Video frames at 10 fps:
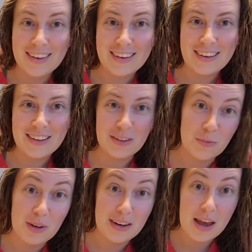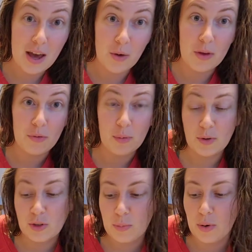Because right now, if we were
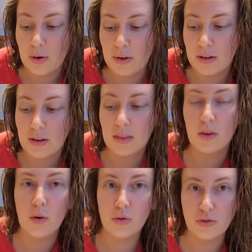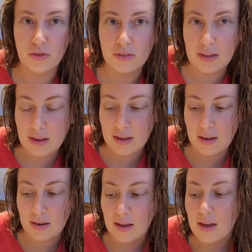to put the cultures
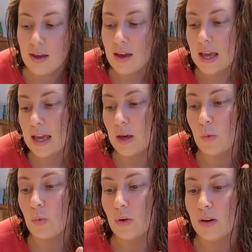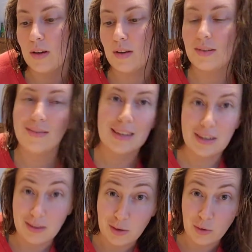in, it would
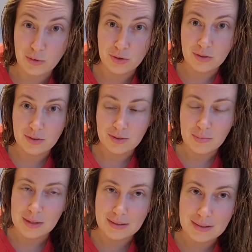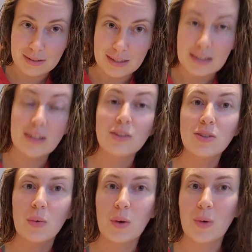kill the cultures basically.
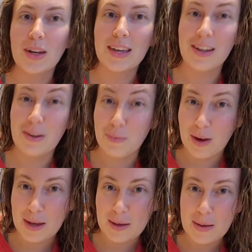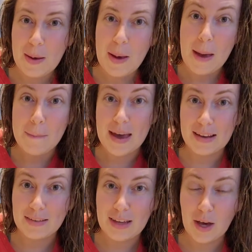So we want to get it right
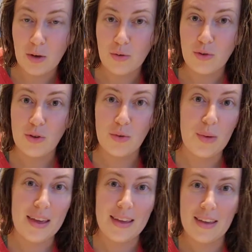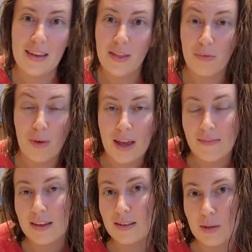back down to a
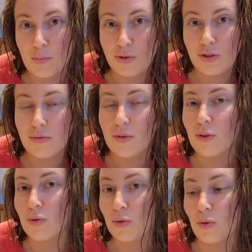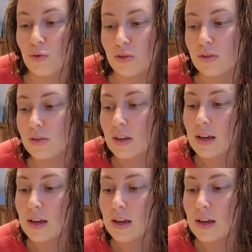thriving temperature for those cultures.